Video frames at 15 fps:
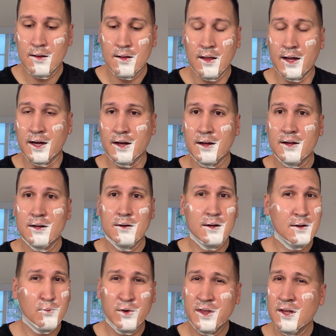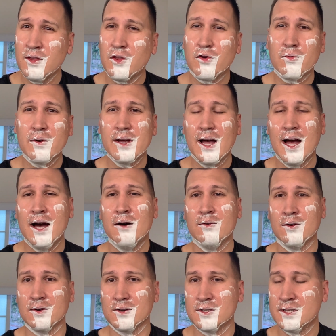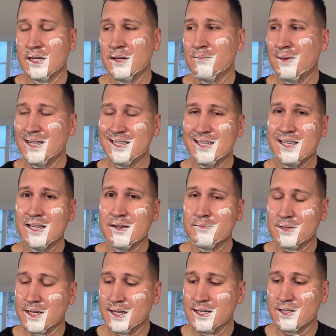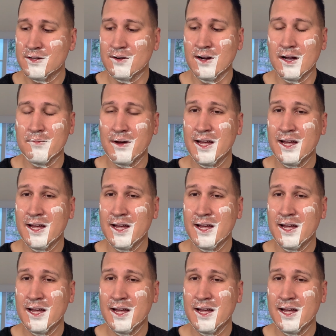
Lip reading: like within 3 hours in my DMs on Instagram,